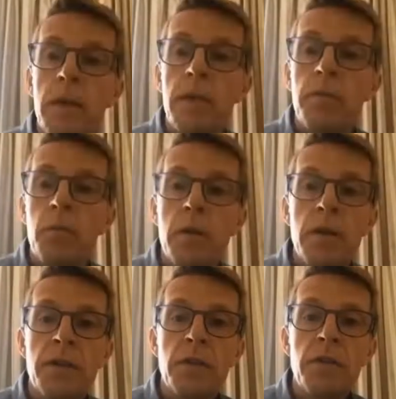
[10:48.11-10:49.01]
have one.
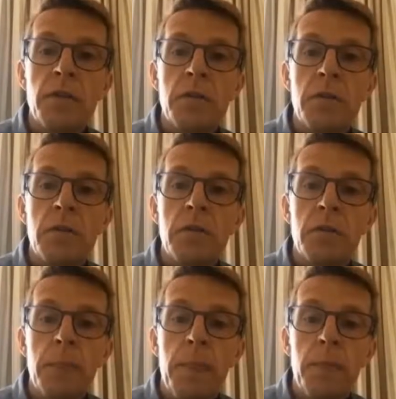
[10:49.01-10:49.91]
I don't know if you
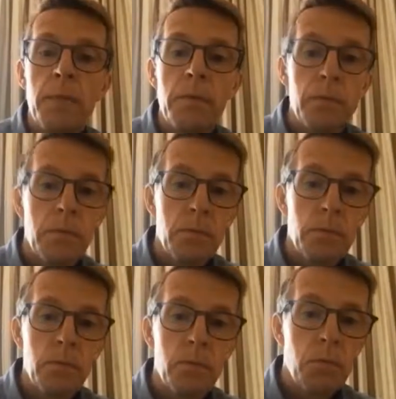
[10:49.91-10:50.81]

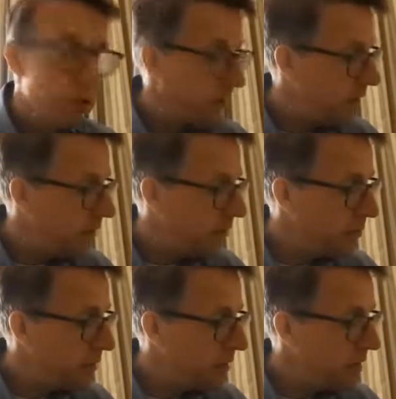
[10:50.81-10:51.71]
want to hear
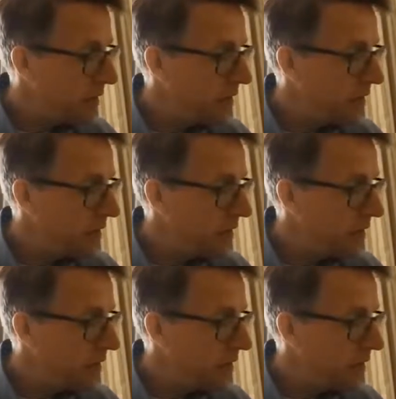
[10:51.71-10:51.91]
from me.